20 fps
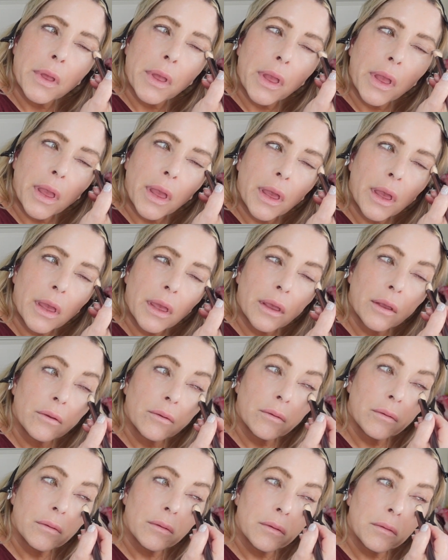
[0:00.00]

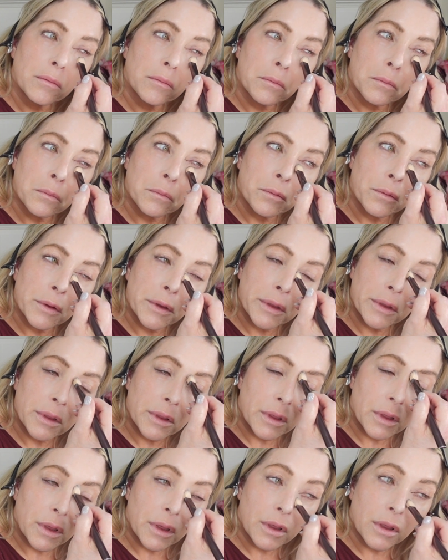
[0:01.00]
And
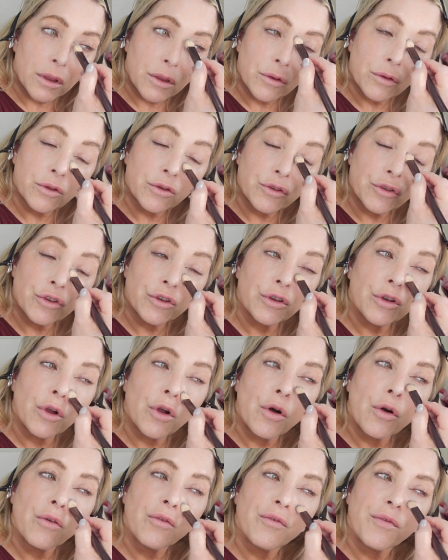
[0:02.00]
really, you can do your
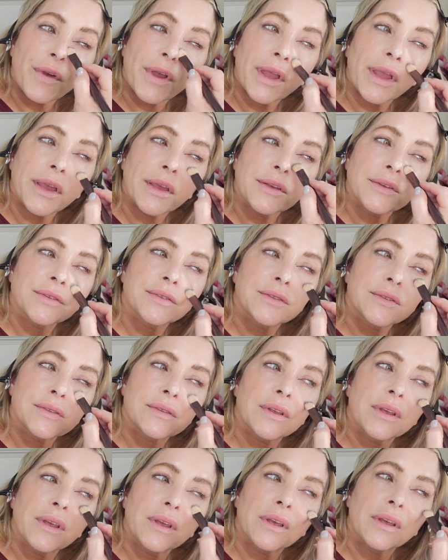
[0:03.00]
whole face
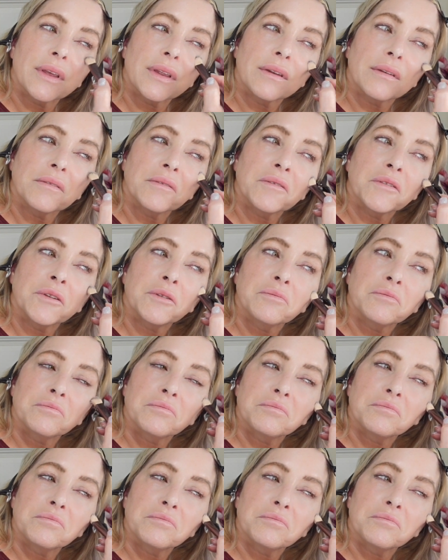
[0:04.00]
in